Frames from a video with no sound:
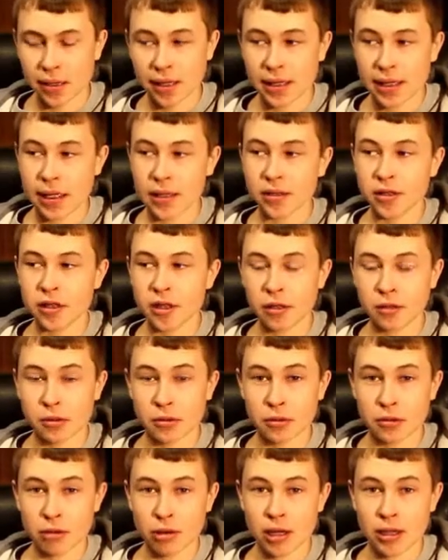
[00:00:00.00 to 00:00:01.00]
let that soak
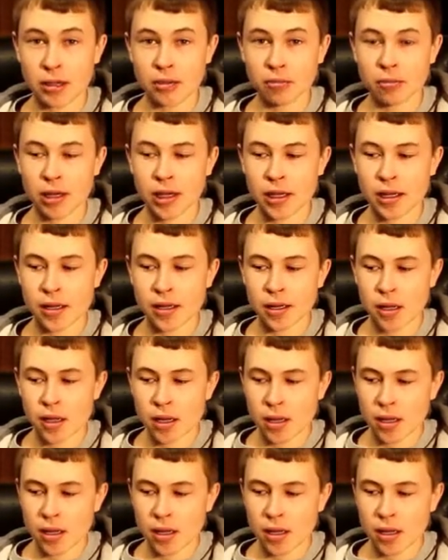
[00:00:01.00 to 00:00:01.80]
throughout the week.